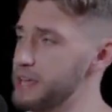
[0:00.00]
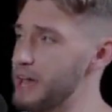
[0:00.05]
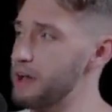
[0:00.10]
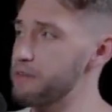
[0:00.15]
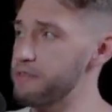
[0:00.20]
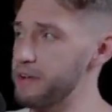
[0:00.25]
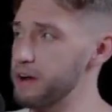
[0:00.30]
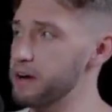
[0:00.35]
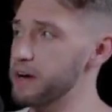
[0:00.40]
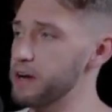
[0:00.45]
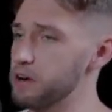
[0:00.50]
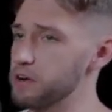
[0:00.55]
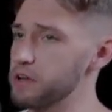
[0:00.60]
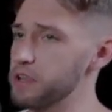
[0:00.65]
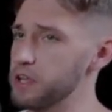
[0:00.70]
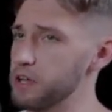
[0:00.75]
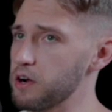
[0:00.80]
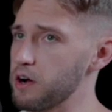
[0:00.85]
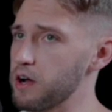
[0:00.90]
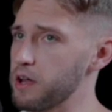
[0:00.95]
Yeah, very
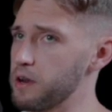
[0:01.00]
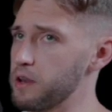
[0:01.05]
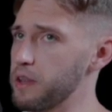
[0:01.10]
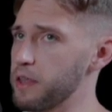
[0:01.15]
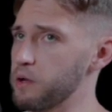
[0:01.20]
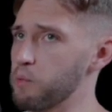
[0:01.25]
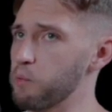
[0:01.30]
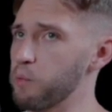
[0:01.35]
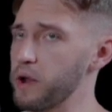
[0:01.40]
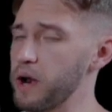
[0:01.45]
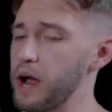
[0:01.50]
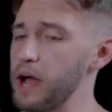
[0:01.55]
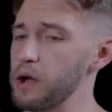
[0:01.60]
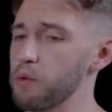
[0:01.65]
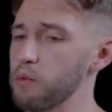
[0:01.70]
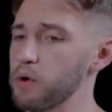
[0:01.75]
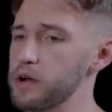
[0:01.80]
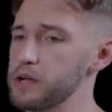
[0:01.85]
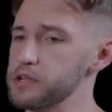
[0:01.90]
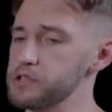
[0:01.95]
early on. Like when
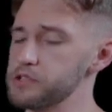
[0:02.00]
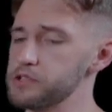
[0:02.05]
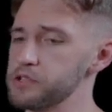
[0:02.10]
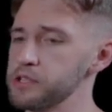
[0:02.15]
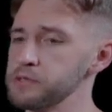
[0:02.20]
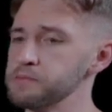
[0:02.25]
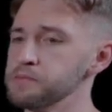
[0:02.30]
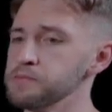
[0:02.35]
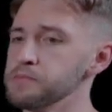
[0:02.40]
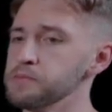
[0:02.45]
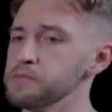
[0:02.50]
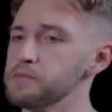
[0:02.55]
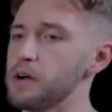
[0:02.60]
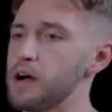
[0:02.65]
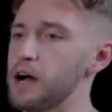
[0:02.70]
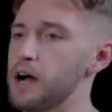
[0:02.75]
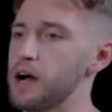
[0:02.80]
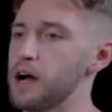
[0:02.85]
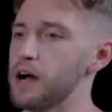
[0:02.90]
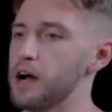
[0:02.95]
I was
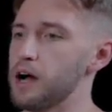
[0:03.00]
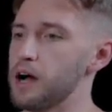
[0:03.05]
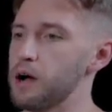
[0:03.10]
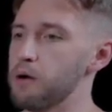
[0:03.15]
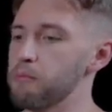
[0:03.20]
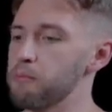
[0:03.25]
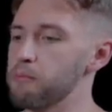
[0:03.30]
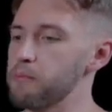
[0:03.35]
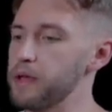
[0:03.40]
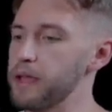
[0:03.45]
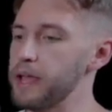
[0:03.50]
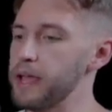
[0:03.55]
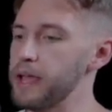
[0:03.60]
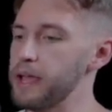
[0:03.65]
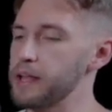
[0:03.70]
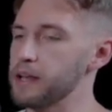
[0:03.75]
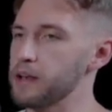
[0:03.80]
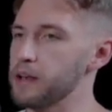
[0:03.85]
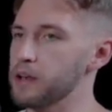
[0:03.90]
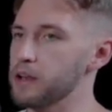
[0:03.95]

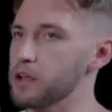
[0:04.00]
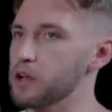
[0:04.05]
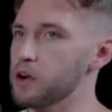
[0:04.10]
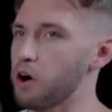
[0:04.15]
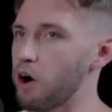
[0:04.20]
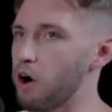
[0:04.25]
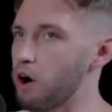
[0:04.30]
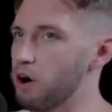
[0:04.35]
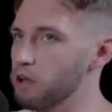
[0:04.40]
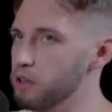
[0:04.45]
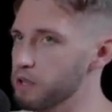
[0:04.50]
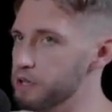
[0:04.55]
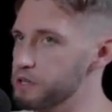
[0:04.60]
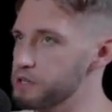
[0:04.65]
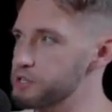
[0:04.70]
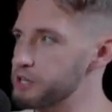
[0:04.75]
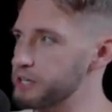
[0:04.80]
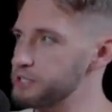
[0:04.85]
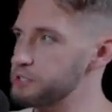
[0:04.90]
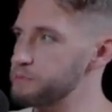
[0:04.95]
in
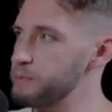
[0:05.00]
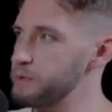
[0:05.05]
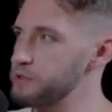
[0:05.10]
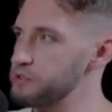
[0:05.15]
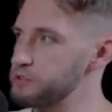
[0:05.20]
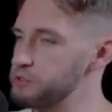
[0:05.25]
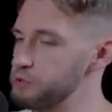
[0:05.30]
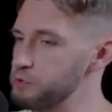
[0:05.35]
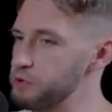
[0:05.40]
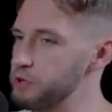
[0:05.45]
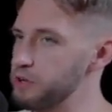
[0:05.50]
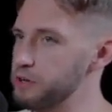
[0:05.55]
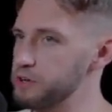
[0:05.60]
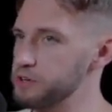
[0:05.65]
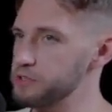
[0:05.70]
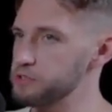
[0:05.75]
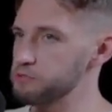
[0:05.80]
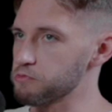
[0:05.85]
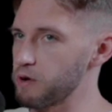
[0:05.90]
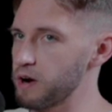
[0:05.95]
college, I spent 2
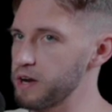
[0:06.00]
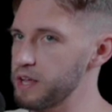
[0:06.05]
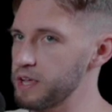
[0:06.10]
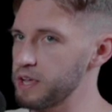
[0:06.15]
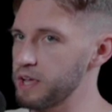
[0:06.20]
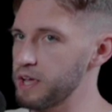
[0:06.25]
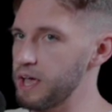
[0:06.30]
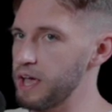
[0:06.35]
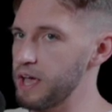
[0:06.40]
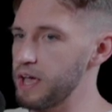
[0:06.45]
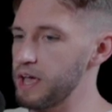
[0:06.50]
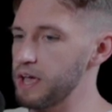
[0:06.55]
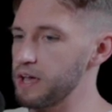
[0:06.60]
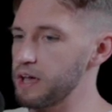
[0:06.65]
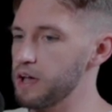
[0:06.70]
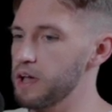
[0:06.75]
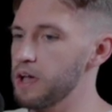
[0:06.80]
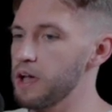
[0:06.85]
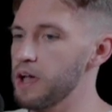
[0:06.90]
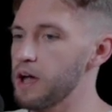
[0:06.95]
years running
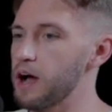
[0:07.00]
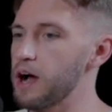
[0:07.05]
a